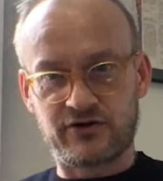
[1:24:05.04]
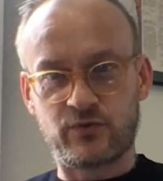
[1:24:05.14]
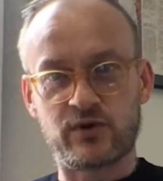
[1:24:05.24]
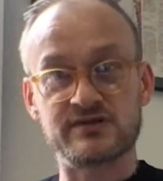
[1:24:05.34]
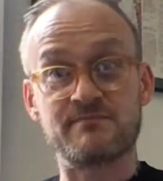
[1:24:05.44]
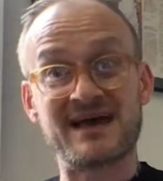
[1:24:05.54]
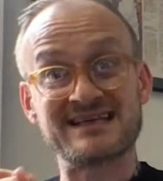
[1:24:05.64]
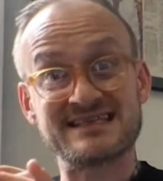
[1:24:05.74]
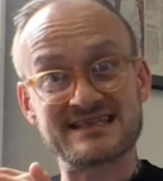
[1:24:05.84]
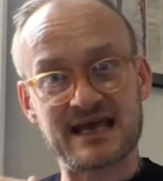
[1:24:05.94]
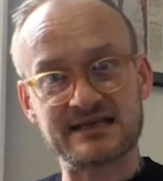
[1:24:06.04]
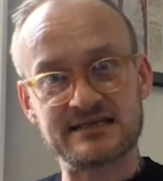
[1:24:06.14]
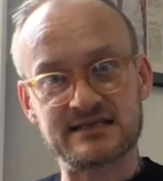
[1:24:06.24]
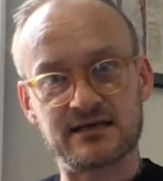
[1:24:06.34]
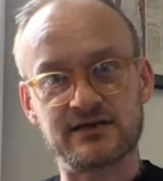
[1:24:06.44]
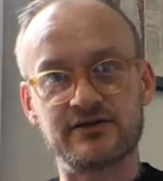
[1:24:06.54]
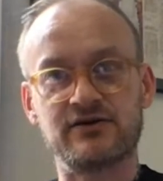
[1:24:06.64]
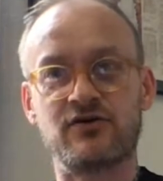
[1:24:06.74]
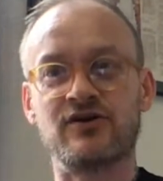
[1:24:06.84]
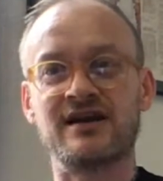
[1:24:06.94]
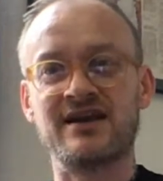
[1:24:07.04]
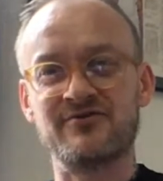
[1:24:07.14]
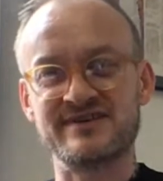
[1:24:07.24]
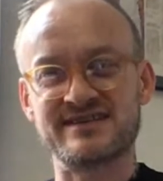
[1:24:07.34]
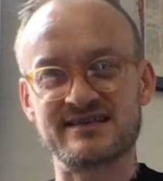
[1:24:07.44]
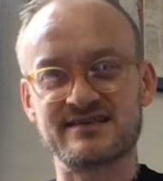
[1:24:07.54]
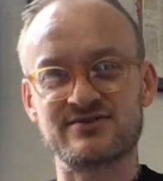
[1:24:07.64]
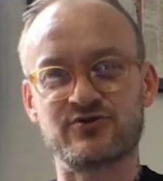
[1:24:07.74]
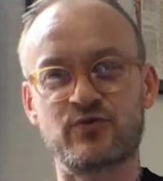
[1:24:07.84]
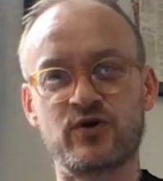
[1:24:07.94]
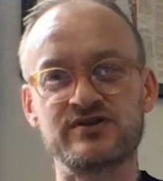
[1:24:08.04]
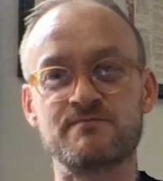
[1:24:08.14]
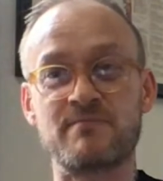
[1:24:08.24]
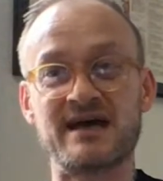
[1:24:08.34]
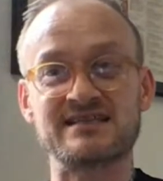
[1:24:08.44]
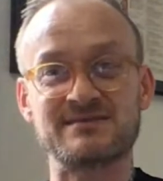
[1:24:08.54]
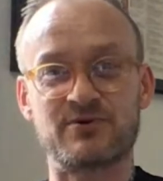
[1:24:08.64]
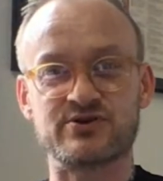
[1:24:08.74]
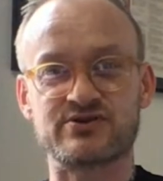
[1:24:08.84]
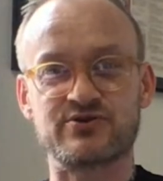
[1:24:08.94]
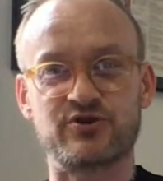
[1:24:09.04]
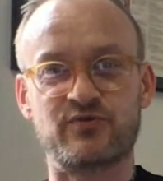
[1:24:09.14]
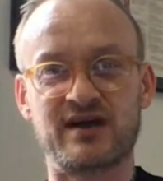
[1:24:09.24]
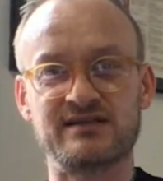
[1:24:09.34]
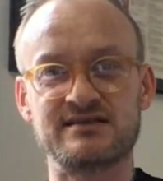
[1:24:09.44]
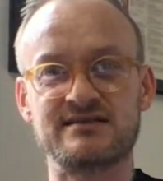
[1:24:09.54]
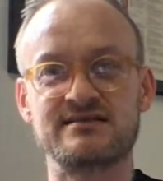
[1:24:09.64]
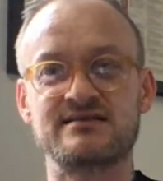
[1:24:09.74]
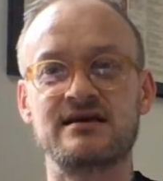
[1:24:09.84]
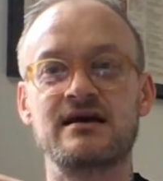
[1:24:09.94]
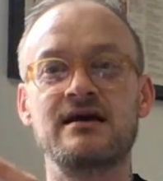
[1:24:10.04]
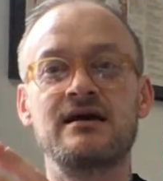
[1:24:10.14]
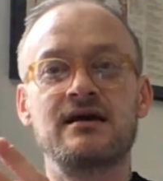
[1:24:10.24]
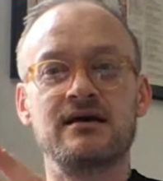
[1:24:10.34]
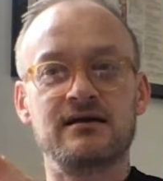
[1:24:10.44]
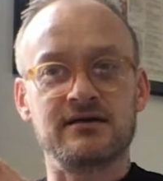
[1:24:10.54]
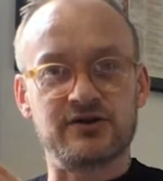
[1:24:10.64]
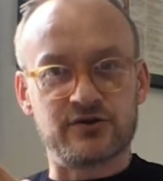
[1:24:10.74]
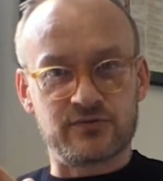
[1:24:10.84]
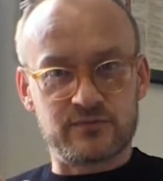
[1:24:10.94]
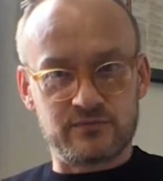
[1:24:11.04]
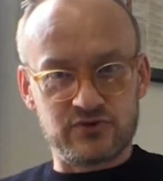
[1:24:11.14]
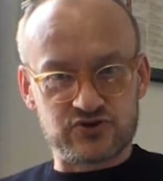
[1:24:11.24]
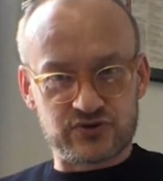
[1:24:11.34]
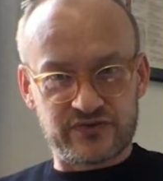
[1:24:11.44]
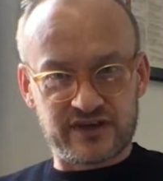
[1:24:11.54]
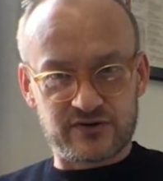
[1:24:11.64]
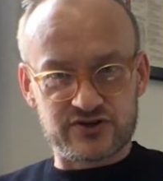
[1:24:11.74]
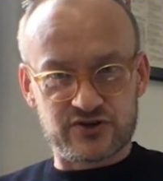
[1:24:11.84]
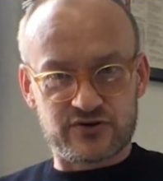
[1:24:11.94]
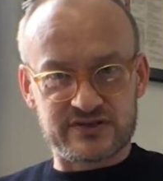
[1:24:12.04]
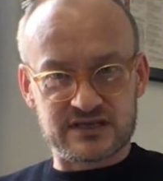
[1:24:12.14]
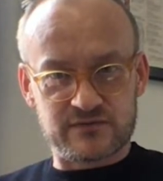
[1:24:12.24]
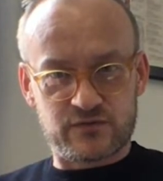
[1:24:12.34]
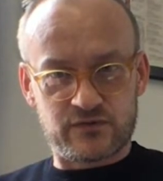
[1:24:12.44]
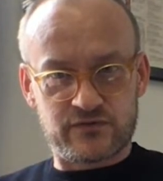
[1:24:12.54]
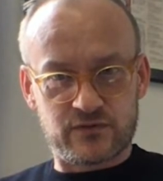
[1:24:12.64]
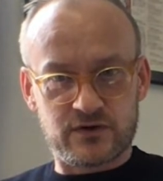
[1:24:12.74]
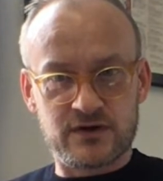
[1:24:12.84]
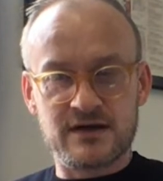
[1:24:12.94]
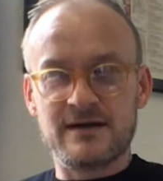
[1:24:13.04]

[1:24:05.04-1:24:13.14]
or the world's best set designer or lyricist or the world's best person who writes, you know, musical theatre songs in 4/4.